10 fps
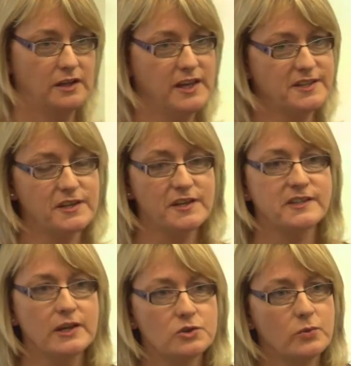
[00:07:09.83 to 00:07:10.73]
These are the
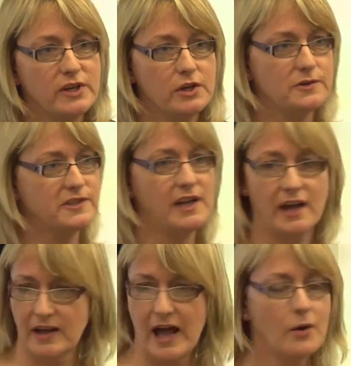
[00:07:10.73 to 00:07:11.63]
skills we use in
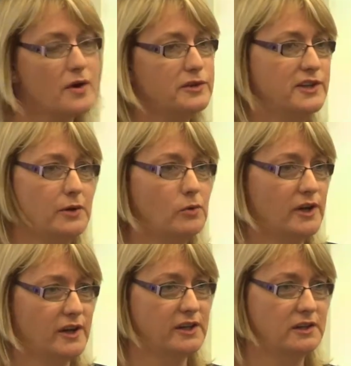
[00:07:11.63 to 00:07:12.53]
our everyday
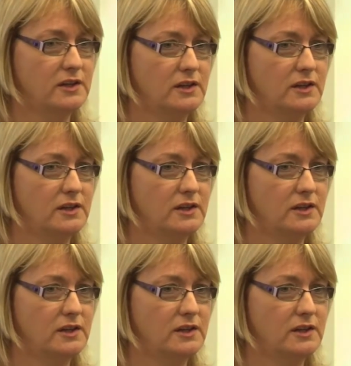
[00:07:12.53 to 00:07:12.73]
work.